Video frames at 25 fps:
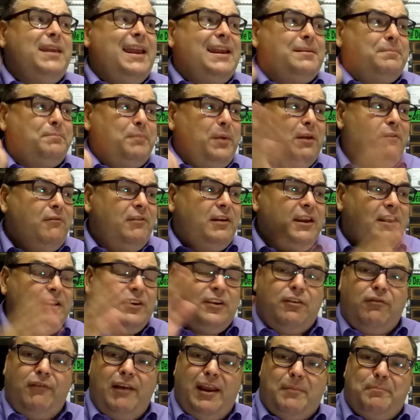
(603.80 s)
Get period
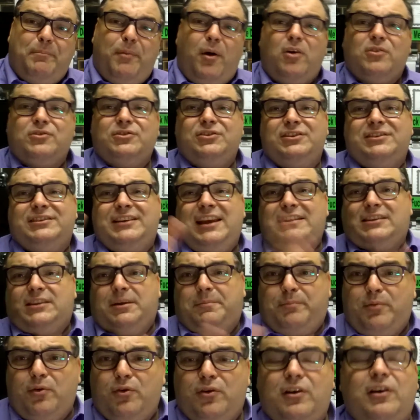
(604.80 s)
correct boxes. Get the
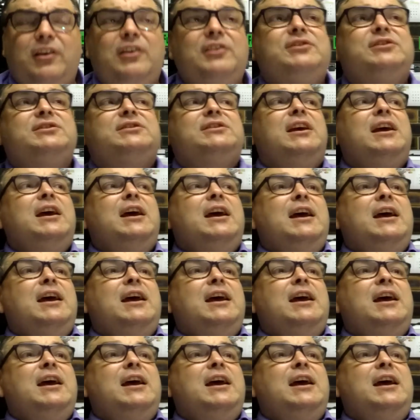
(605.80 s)
booklets.